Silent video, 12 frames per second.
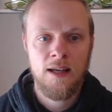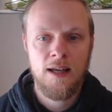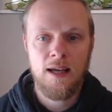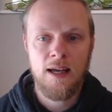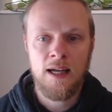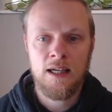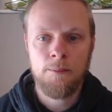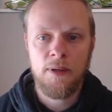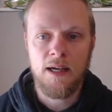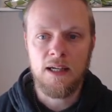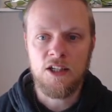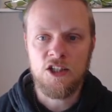and a
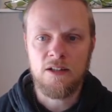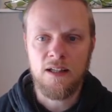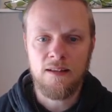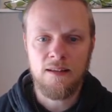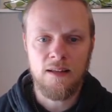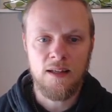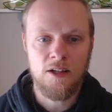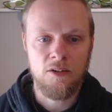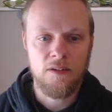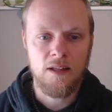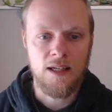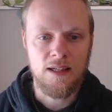package that
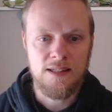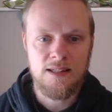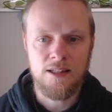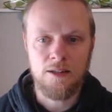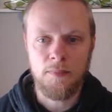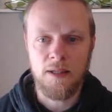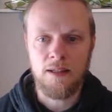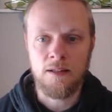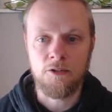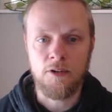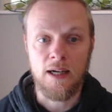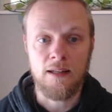contains some
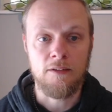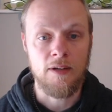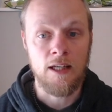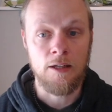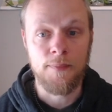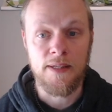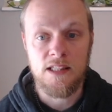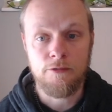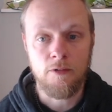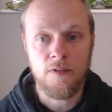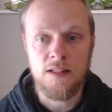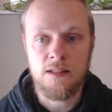interactive elements
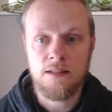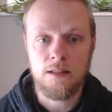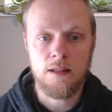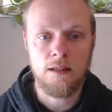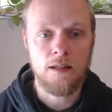for this